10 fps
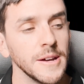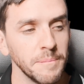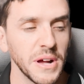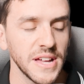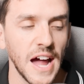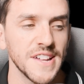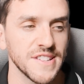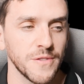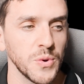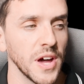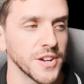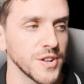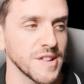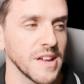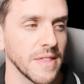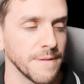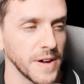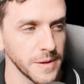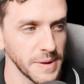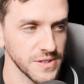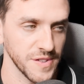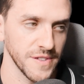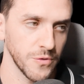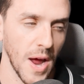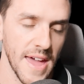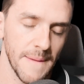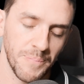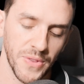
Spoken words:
But guys, if we understand the fundamentals of Riot,